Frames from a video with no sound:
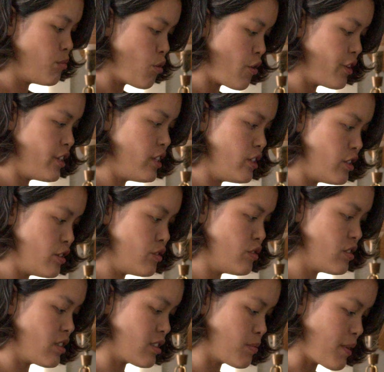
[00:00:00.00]
more you
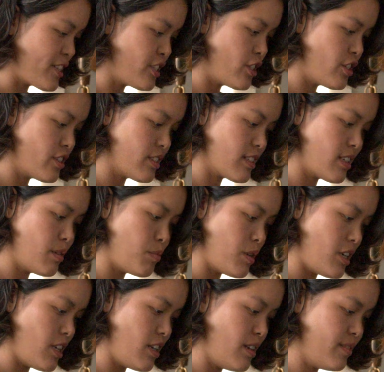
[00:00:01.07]
use, the spicier it's gonna
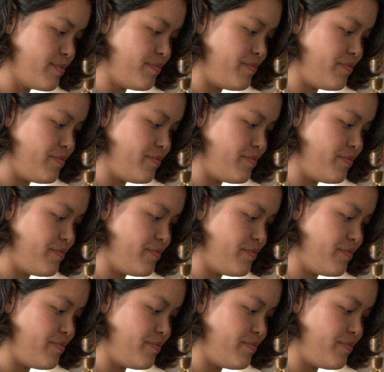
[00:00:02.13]
be.